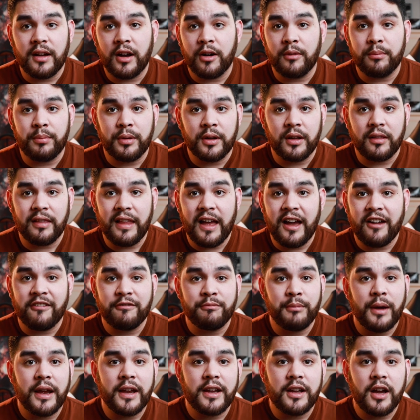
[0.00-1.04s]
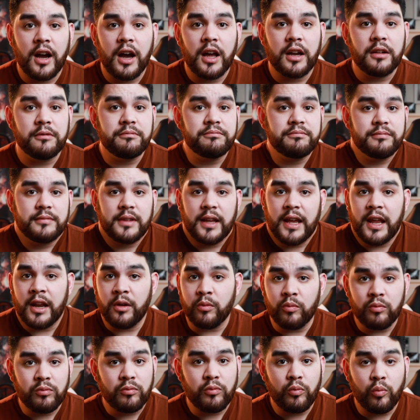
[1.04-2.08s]
I'll put a lav mic on
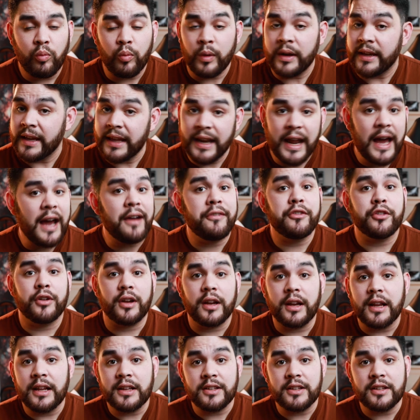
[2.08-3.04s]
and we get after it.